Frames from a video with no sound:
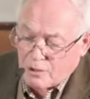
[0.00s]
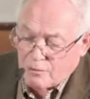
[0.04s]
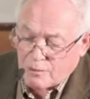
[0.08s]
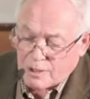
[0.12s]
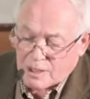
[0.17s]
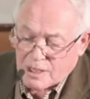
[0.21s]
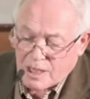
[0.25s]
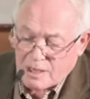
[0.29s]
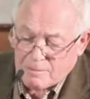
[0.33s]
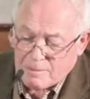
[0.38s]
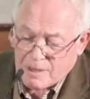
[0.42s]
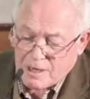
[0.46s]

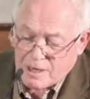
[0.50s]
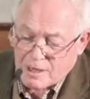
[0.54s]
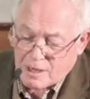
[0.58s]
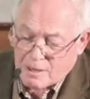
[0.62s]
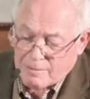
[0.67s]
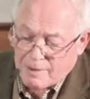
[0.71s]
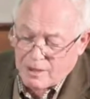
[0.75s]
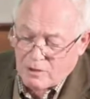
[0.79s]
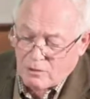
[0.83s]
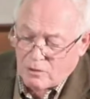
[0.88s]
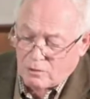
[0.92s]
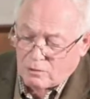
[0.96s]
We keep hearing
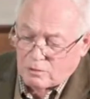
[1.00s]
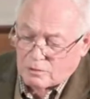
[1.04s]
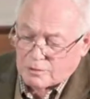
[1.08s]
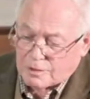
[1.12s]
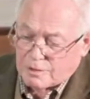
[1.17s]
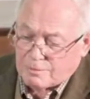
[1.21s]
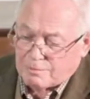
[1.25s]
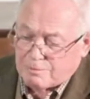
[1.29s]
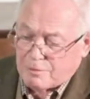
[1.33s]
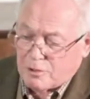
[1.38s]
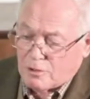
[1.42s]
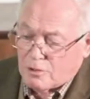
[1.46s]
about all
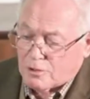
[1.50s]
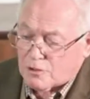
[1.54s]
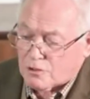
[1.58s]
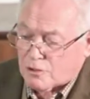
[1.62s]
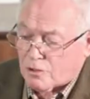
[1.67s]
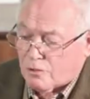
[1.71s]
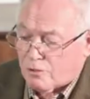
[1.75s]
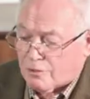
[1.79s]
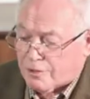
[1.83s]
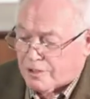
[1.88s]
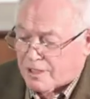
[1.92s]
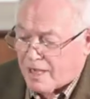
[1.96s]
the birds
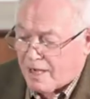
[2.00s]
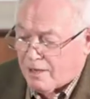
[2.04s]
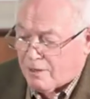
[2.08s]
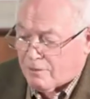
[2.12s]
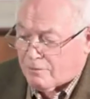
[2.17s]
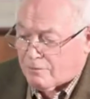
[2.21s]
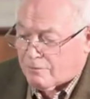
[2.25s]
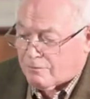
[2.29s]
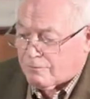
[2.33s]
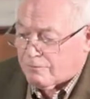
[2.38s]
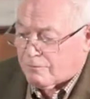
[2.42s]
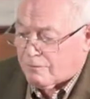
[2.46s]
going
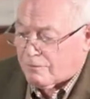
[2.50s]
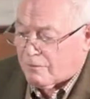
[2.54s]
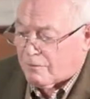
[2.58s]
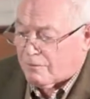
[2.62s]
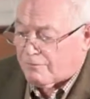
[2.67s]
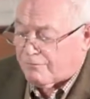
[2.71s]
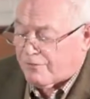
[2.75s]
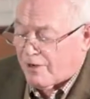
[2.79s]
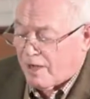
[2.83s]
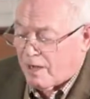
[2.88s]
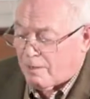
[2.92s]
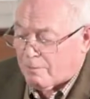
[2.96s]
down
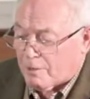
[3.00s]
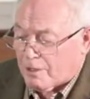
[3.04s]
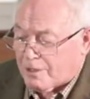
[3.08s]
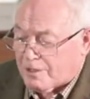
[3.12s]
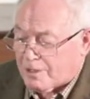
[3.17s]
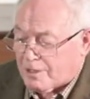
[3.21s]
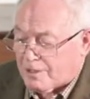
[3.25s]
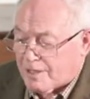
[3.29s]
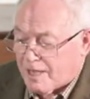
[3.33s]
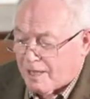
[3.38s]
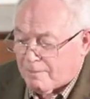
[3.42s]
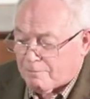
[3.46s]
in
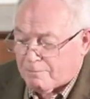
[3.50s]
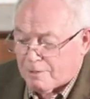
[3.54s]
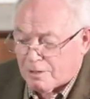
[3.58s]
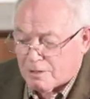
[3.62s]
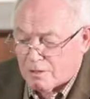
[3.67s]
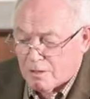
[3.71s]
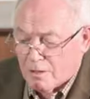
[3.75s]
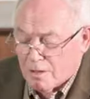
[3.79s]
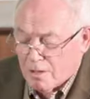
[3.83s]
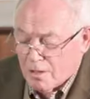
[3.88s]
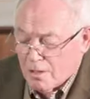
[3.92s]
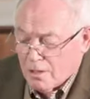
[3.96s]
farmland and that,
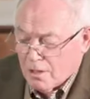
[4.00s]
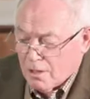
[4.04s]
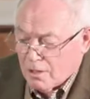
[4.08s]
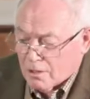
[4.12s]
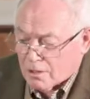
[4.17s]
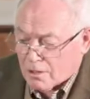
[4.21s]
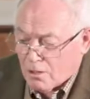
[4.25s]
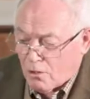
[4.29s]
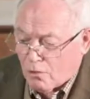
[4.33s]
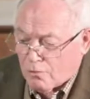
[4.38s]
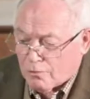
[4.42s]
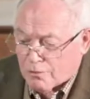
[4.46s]
but
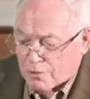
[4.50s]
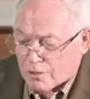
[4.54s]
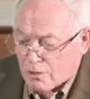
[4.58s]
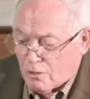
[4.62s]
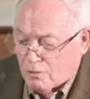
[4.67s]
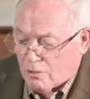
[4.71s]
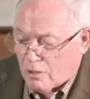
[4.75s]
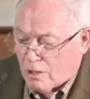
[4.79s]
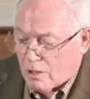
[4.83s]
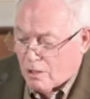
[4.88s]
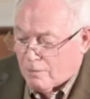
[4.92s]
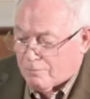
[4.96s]

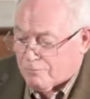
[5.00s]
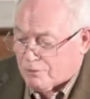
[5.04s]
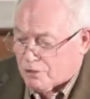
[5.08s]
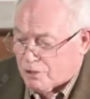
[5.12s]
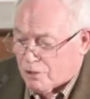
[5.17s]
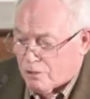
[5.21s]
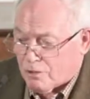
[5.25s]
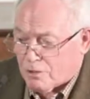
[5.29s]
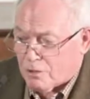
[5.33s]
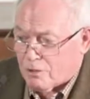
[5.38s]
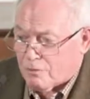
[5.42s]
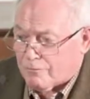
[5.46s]
I'm
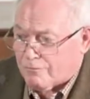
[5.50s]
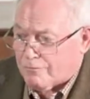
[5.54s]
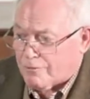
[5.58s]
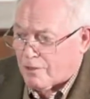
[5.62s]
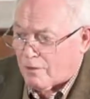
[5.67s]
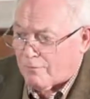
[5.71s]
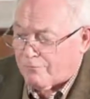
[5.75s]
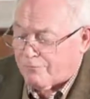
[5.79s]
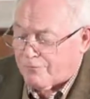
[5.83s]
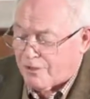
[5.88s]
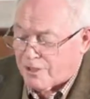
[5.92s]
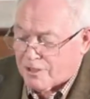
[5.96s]
sure you've
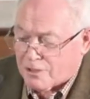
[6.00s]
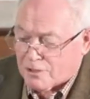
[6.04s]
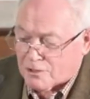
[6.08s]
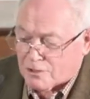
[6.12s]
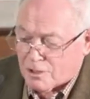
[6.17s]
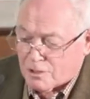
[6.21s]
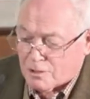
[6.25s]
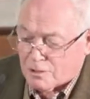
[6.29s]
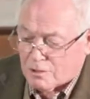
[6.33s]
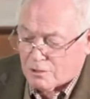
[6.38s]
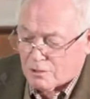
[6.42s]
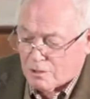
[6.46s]
got
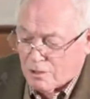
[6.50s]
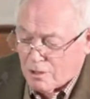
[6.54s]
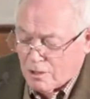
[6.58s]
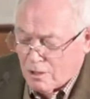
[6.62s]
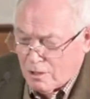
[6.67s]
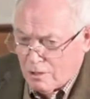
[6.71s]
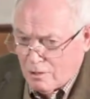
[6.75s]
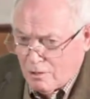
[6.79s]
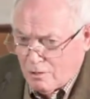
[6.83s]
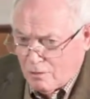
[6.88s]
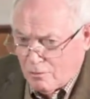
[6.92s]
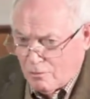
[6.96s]
feeders in
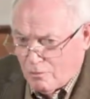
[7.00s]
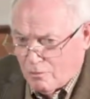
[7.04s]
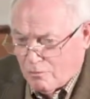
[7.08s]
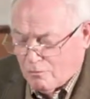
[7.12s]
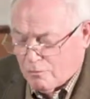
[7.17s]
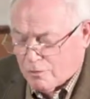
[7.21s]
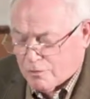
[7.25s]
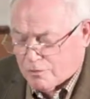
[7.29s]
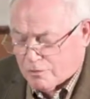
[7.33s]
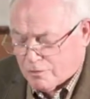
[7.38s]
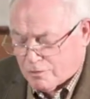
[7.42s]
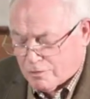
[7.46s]

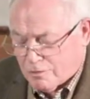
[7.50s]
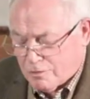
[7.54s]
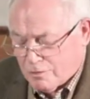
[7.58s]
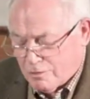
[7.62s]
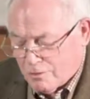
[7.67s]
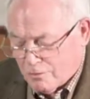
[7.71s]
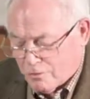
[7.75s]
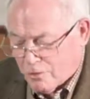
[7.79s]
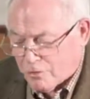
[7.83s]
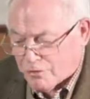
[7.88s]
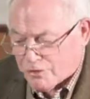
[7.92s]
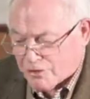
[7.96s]
with
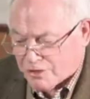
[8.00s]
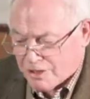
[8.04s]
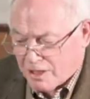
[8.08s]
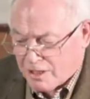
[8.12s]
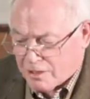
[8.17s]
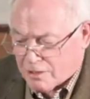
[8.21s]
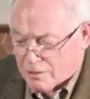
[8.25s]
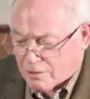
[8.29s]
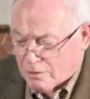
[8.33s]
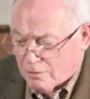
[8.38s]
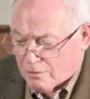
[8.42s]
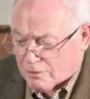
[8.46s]
good
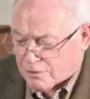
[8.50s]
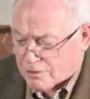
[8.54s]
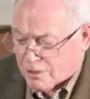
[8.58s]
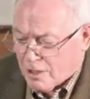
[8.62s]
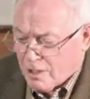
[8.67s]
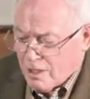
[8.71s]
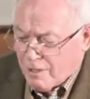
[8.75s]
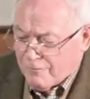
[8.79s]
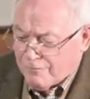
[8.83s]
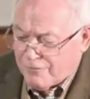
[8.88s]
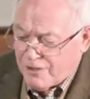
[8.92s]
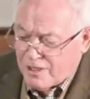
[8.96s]
seed, of course,
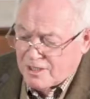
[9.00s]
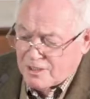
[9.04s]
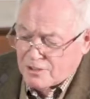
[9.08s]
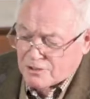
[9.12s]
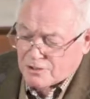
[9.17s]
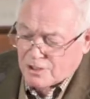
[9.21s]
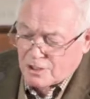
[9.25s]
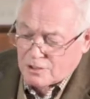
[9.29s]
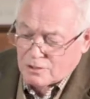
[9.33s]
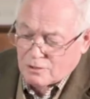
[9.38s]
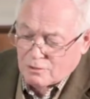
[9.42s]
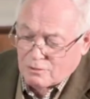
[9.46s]

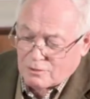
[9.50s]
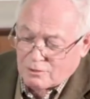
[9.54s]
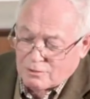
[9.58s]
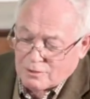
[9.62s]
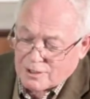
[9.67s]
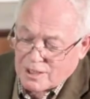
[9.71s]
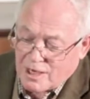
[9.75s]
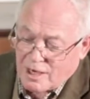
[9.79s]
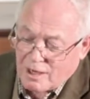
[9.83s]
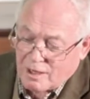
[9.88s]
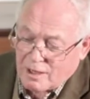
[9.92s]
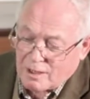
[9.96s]
feeders in
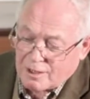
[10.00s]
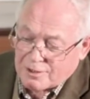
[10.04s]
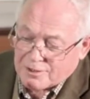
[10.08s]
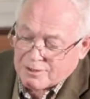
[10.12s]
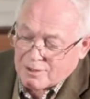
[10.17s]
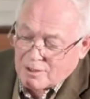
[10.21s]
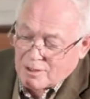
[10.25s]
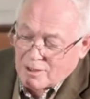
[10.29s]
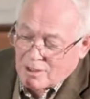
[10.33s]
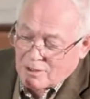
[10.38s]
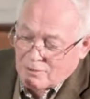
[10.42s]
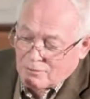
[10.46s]
your
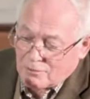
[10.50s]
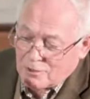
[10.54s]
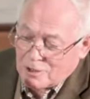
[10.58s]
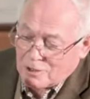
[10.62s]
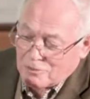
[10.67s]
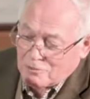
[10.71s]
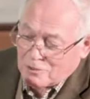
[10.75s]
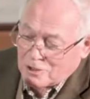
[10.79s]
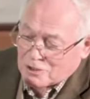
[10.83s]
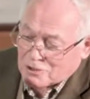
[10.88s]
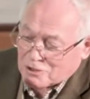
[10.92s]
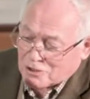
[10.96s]
yard,
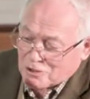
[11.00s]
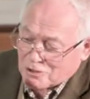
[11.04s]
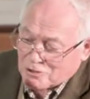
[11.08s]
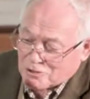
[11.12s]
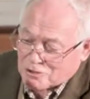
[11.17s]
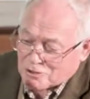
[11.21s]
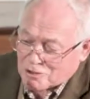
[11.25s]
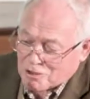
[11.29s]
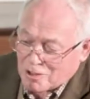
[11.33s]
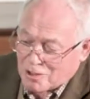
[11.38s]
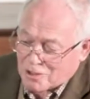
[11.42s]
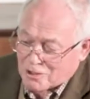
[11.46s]
which
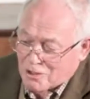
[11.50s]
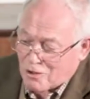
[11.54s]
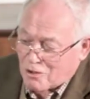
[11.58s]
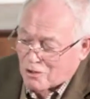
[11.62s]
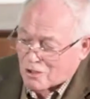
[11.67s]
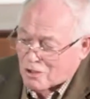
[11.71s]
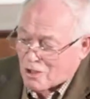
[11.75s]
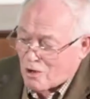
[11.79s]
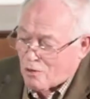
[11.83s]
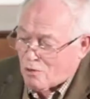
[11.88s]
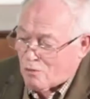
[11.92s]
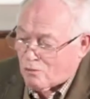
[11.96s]
has
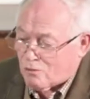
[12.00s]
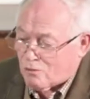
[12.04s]
got